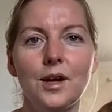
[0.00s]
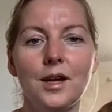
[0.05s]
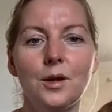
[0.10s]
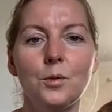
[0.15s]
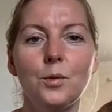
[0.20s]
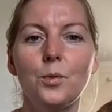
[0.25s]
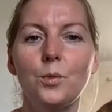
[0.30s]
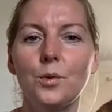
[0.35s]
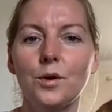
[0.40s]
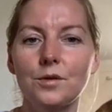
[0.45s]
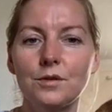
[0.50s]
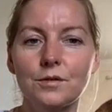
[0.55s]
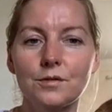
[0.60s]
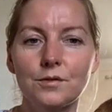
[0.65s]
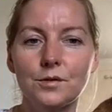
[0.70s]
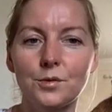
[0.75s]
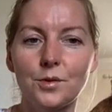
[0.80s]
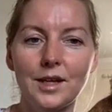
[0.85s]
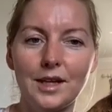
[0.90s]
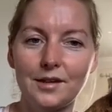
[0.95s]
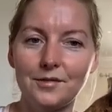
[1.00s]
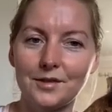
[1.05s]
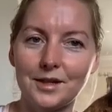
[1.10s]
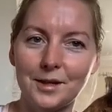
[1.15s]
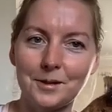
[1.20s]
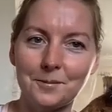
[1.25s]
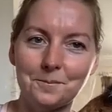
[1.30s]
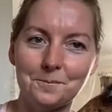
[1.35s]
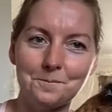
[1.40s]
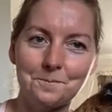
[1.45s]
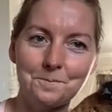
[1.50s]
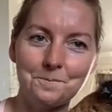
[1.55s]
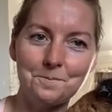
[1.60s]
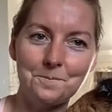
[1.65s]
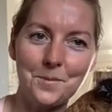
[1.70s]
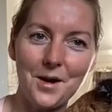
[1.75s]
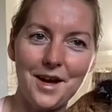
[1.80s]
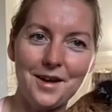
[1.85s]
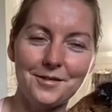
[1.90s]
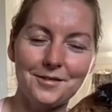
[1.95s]
a wonderful evening.
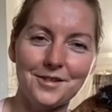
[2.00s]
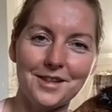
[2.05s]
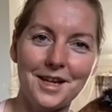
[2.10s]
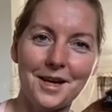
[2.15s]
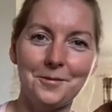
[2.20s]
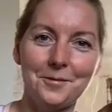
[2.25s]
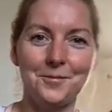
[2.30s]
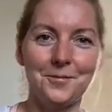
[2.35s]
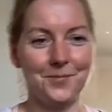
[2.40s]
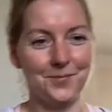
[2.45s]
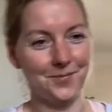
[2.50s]
Bye for now.